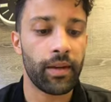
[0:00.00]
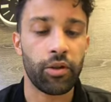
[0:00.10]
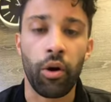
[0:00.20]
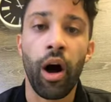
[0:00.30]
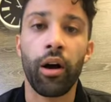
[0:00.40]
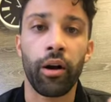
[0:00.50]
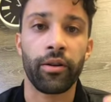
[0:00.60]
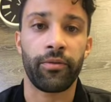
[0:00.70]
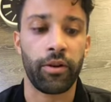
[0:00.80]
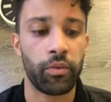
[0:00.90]
So hunger
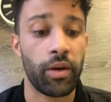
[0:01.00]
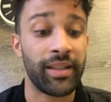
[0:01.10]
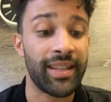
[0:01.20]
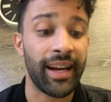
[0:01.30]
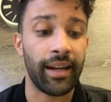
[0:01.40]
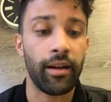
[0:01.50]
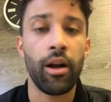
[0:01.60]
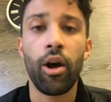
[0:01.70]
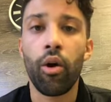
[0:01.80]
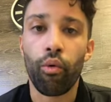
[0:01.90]
is first one. Second,
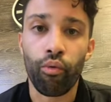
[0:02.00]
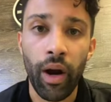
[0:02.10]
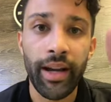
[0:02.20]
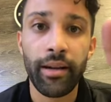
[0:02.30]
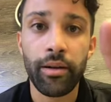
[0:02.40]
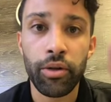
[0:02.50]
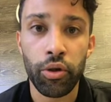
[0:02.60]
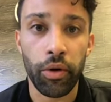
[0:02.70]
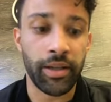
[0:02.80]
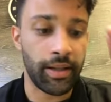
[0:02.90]
right
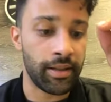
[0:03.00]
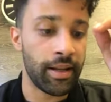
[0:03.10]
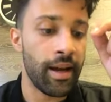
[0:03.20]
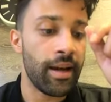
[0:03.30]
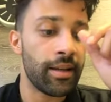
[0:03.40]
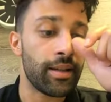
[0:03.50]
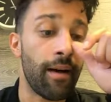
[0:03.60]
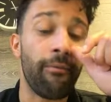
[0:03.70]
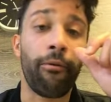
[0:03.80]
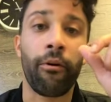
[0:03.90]
choices.
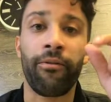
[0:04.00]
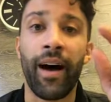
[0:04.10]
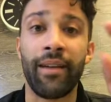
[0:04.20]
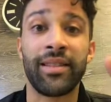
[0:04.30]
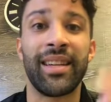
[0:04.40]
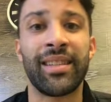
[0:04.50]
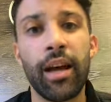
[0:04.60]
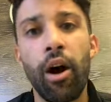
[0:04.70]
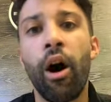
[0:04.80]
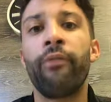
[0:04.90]
Psalm 4:5 says,
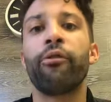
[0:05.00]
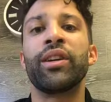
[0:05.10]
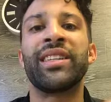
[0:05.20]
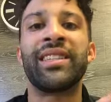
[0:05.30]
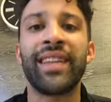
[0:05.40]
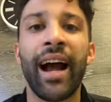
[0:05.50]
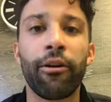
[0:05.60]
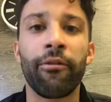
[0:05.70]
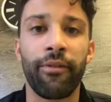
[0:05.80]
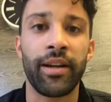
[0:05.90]
offer a
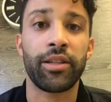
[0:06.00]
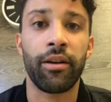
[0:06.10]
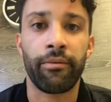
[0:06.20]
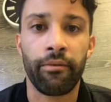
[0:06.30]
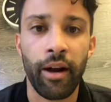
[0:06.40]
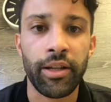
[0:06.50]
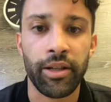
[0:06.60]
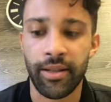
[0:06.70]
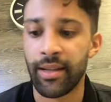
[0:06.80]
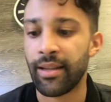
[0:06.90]
sacrifice of
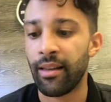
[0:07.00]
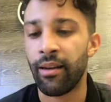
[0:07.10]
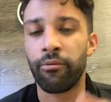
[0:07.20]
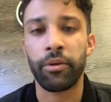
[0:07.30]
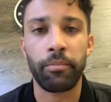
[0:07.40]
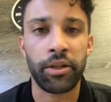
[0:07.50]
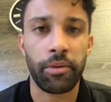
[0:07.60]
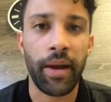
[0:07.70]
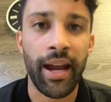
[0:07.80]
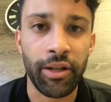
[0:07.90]
righteousness. I love what
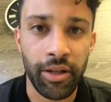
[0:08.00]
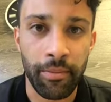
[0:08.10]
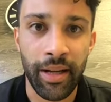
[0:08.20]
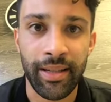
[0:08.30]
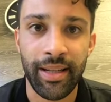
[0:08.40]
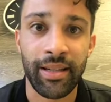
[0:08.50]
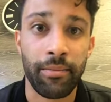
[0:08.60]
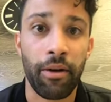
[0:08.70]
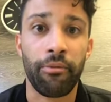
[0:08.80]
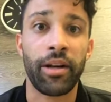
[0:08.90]
Bishop Anne Gimenez says
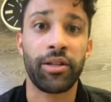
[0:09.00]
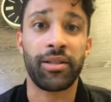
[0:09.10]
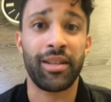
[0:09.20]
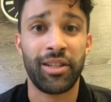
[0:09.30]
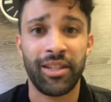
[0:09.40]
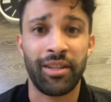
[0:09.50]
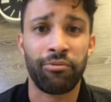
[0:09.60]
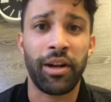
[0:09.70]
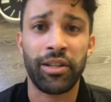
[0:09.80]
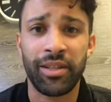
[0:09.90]
about righteousness. She says,
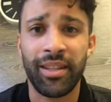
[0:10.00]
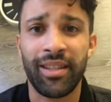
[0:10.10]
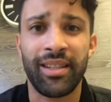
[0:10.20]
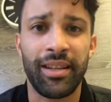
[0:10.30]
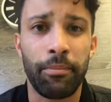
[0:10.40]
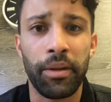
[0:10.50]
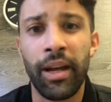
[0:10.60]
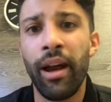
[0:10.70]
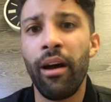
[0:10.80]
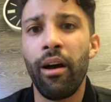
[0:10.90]
righteousness is
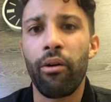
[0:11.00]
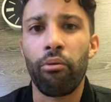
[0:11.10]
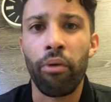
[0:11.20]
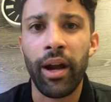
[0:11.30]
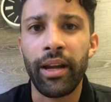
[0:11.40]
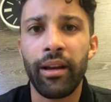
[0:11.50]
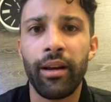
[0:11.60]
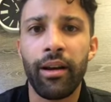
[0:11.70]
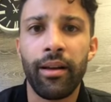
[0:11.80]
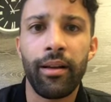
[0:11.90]
simply right
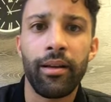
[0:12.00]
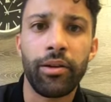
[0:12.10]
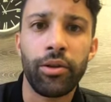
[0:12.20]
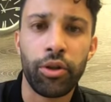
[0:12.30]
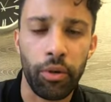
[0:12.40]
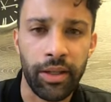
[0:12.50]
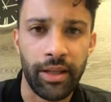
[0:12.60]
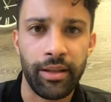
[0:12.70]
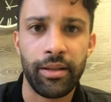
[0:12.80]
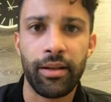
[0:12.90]

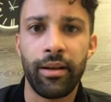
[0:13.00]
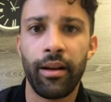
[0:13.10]
choices.